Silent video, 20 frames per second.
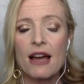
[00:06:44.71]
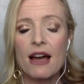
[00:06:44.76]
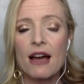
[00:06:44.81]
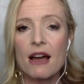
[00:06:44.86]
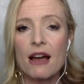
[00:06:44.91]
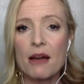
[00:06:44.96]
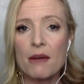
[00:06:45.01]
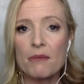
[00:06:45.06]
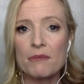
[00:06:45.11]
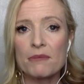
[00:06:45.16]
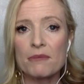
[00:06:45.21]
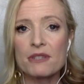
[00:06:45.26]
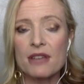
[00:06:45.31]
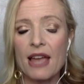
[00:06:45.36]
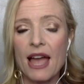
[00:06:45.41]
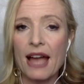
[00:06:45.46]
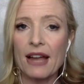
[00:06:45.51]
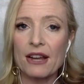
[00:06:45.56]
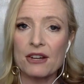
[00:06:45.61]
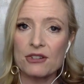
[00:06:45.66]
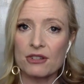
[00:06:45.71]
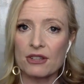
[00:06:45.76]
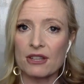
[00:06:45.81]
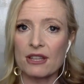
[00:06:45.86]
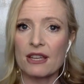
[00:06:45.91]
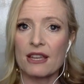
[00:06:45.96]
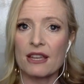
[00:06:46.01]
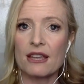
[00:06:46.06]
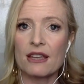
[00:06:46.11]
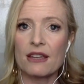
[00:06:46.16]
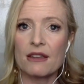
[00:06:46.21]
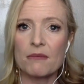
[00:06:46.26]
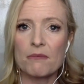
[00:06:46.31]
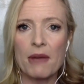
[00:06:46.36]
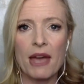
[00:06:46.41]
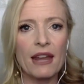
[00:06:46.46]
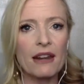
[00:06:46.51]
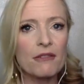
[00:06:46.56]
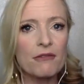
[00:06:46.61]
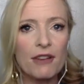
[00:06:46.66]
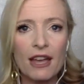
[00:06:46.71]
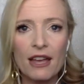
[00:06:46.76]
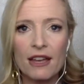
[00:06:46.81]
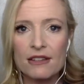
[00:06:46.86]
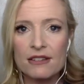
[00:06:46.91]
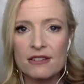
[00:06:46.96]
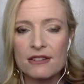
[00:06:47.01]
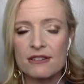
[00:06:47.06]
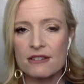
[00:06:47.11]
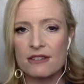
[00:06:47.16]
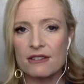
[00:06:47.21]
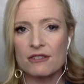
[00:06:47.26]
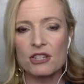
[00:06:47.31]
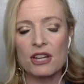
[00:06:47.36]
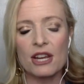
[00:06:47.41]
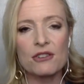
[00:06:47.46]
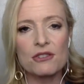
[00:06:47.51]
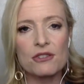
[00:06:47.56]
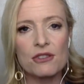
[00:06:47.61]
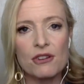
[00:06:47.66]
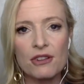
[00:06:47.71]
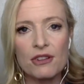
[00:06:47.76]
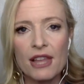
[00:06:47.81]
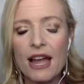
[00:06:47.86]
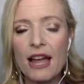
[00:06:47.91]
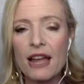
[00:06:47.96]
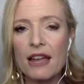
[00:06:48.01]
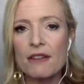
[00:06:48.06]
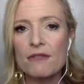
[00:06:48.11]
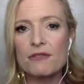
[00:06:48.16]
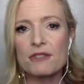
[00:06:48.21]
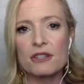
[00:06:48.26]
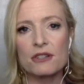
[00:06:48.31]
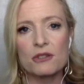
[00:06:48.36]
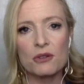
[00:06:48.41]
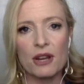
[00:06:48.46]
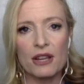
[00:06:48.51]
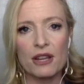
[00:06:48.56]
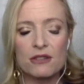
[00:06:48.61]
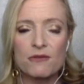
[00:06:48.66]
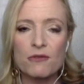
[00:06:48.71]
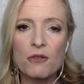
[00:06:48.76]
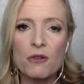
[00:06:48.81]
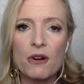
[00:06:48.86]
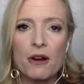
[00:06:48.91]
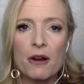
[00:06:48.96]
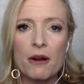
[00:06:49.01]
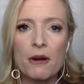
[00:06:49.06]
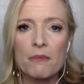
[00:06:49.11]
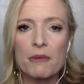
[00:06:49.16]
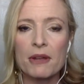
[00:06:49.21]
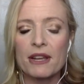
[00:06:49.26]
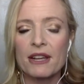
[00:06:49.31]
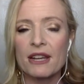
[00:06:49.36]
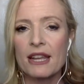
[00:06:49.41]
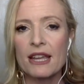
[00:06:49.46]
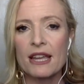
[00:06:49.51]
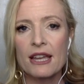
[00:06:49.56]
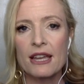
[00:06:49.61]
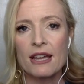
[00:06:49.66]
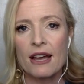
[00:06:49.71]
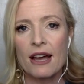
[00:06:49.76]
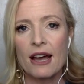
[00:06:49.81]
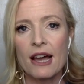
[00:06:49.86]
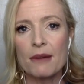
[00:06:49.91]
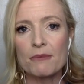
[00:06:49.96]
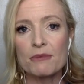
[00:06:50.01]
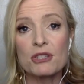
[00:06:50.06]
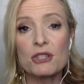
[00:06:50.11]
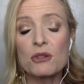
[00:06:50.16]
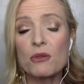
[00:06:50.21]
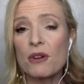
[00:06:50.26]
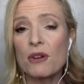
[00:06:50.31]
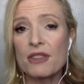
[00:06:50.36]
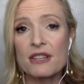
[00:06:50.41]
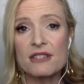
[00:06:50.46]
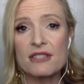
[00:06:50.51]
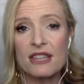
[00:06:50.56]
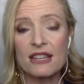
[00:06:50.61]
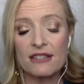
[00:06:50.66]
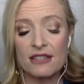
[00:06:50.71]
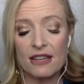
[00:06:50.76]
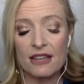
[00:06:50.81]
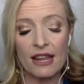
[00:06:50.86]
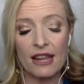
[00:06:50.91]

to actually manifest, to change their life, to transform, and to do all these things.